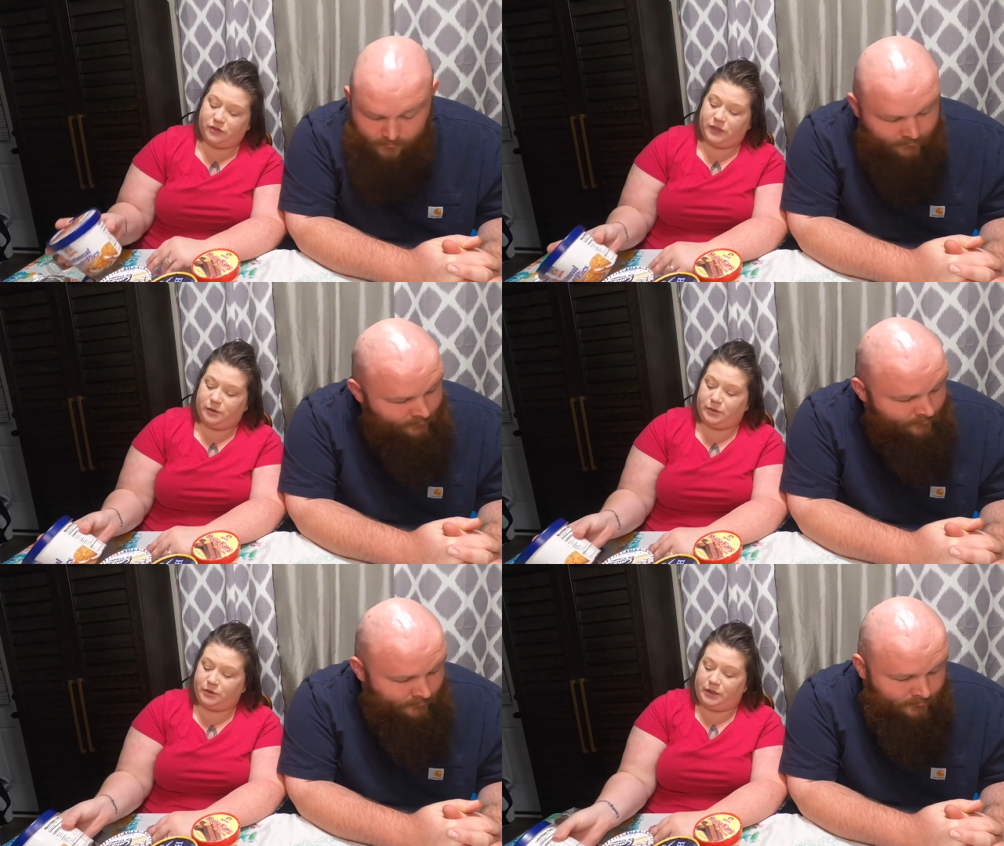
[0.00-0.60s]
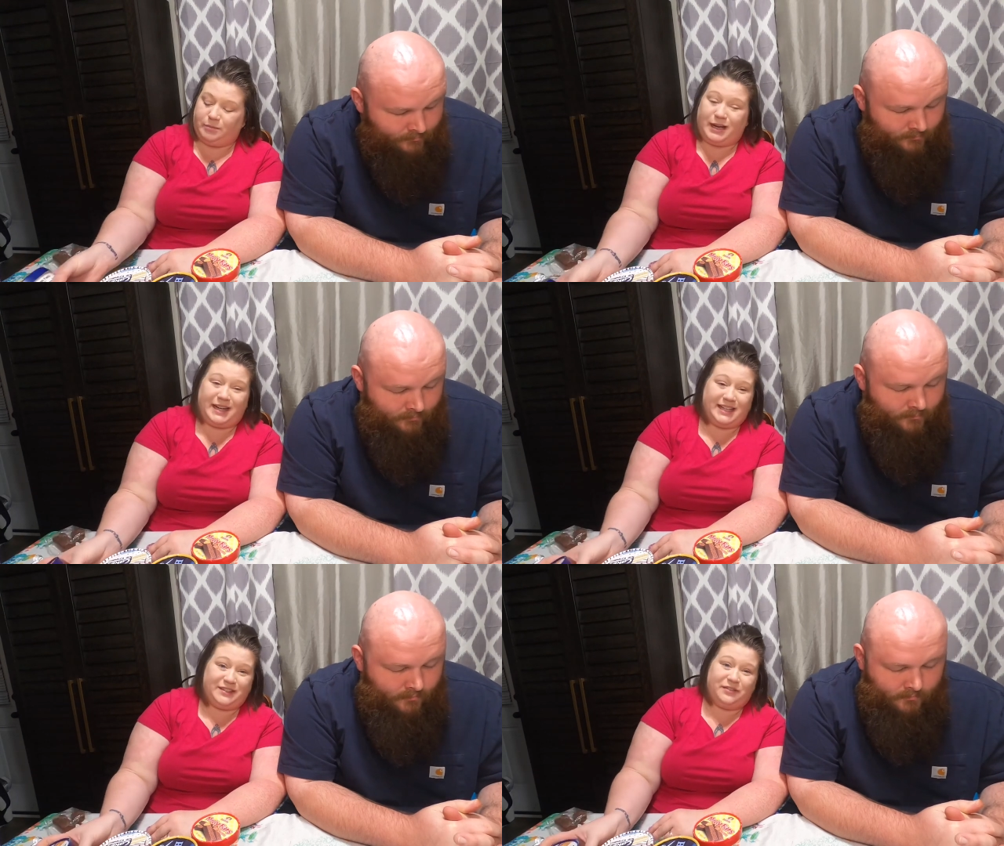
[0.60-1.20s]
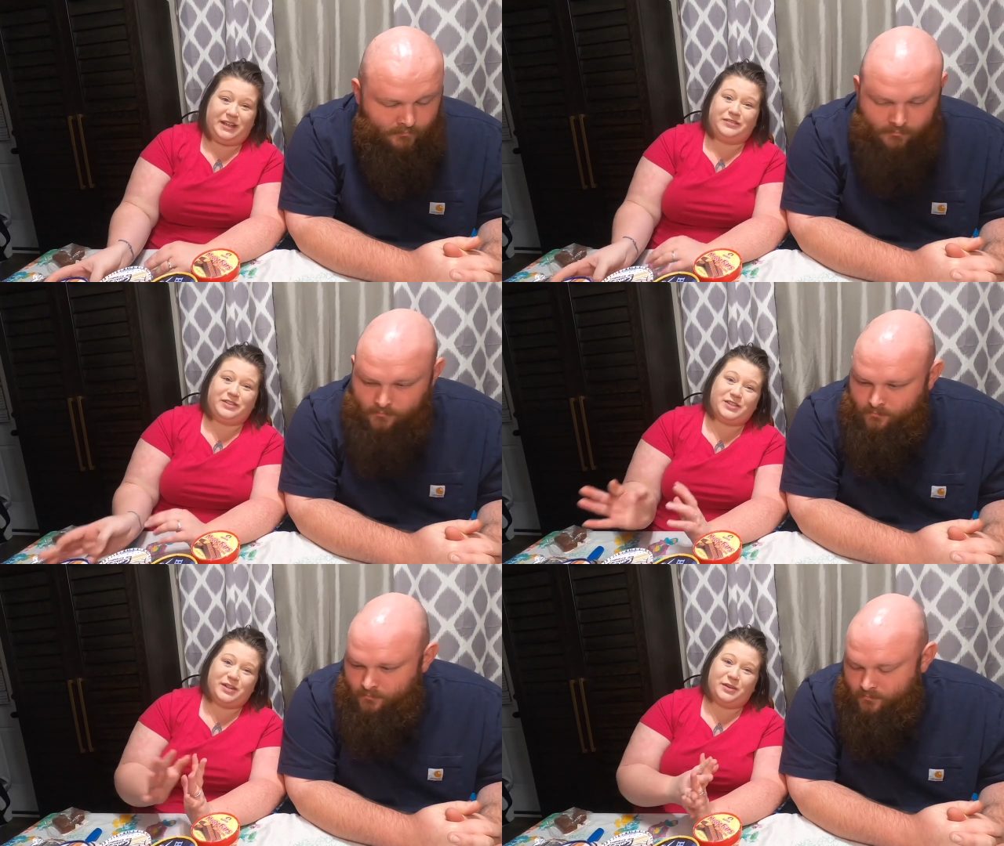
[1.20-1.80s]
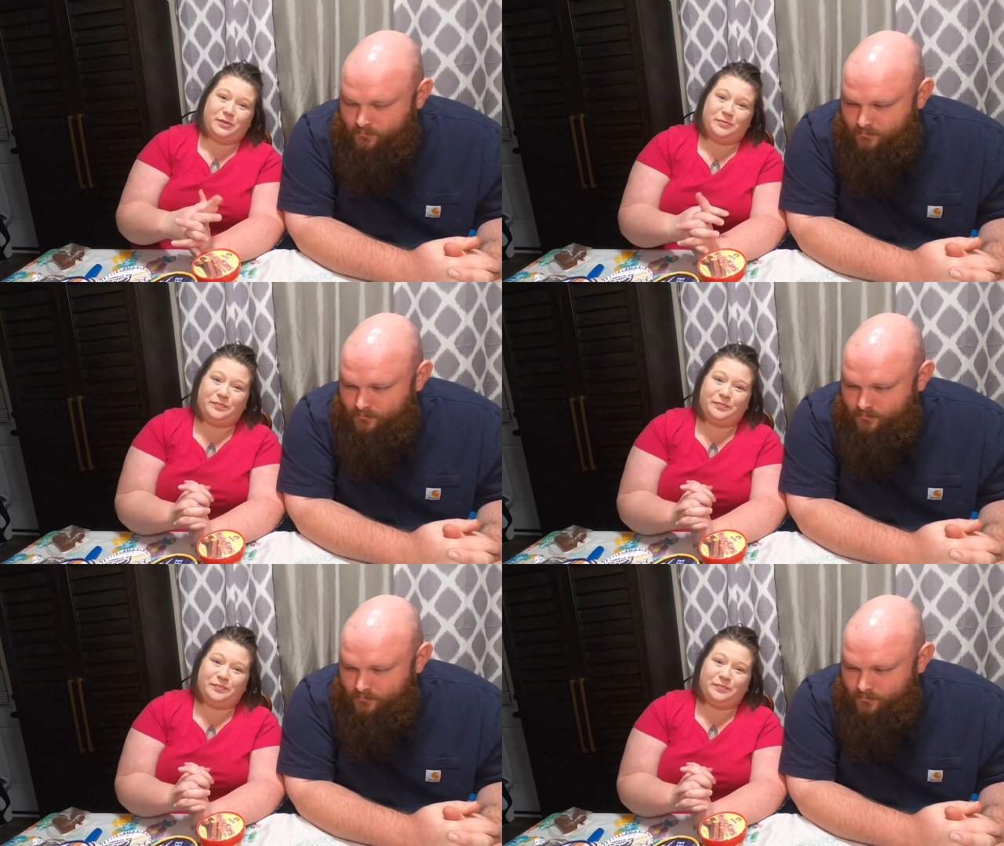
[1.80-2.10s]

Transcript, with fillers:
Speaker 1: of an oatmeal cream pie to get the flavor, so